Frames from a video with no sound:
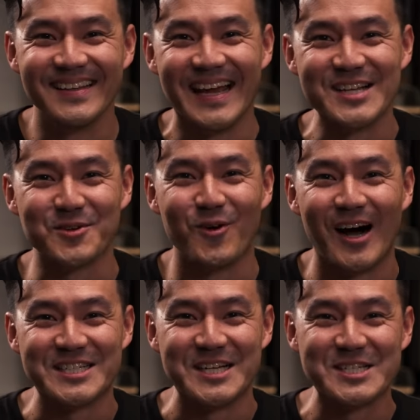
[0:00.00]
Thanks for
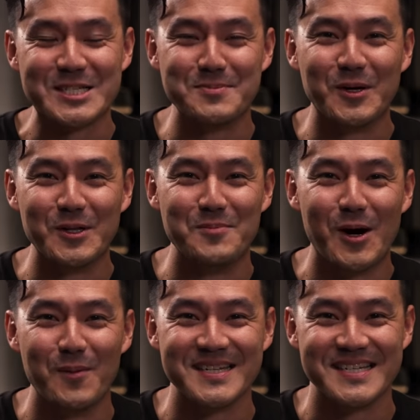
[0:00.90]
watching Spill the
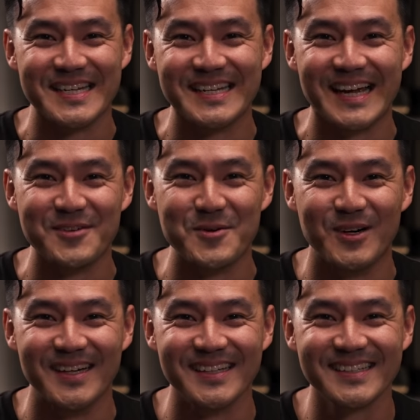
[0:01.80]
Boba Tea,
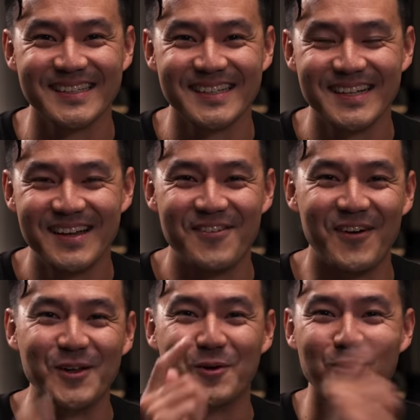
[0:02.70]
everyone.
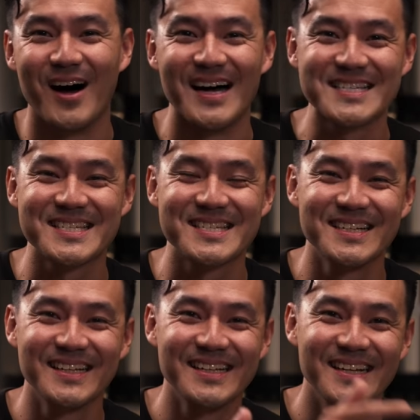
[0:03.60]
Follow Ross.
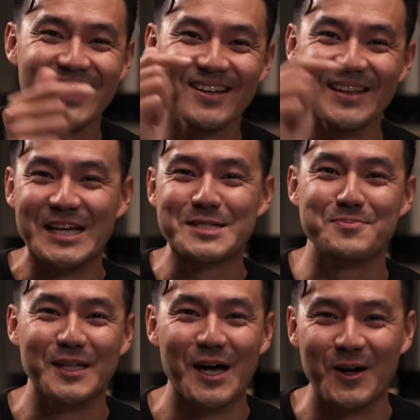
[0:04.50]
Links
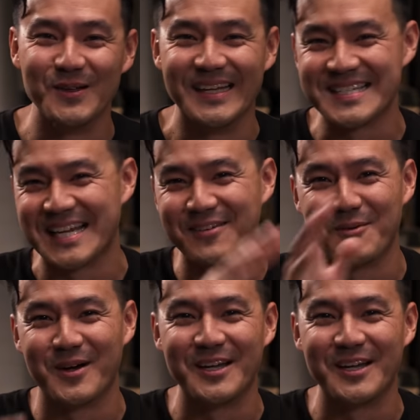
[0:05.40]
below, links everywhere.